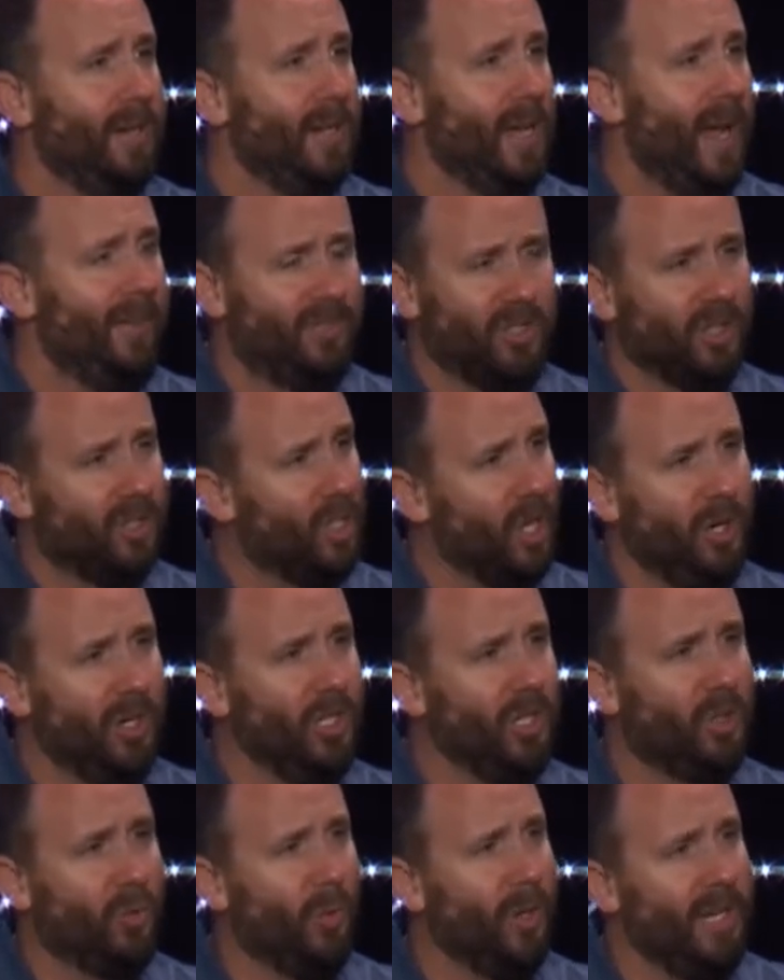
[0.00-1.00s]
after
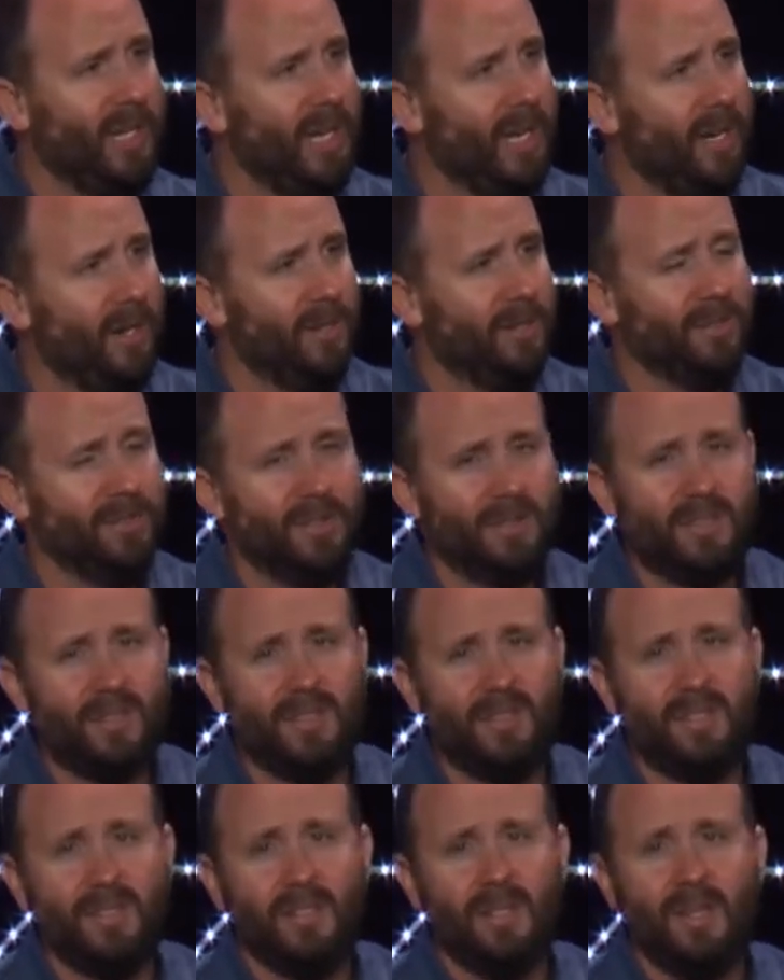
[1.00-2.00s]
33
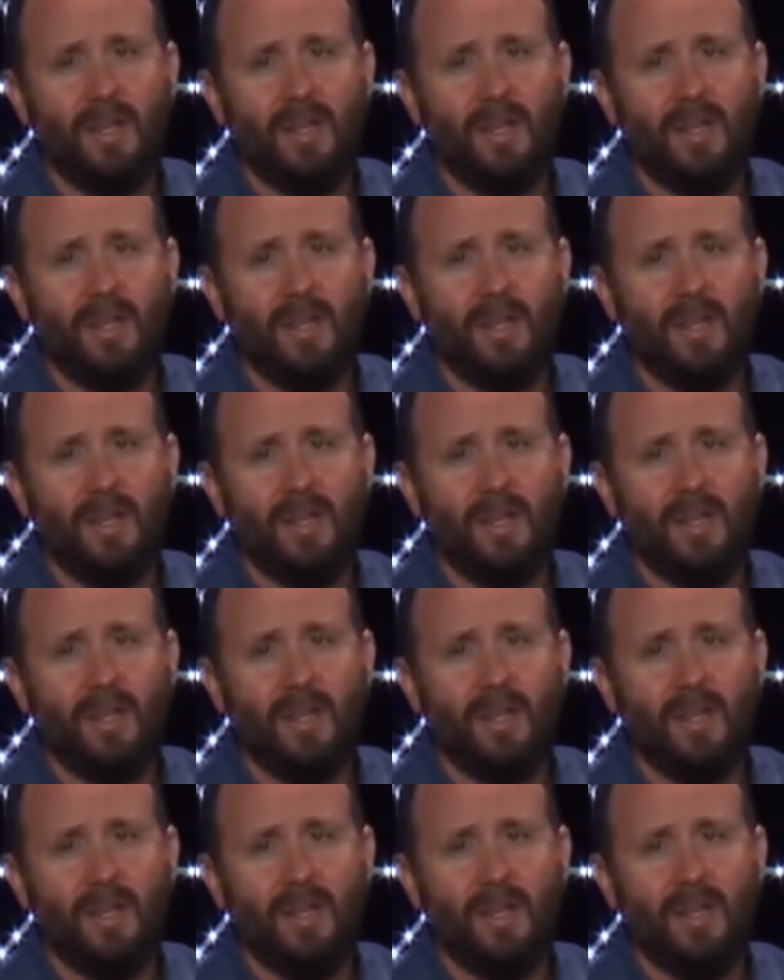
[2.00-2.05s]
years.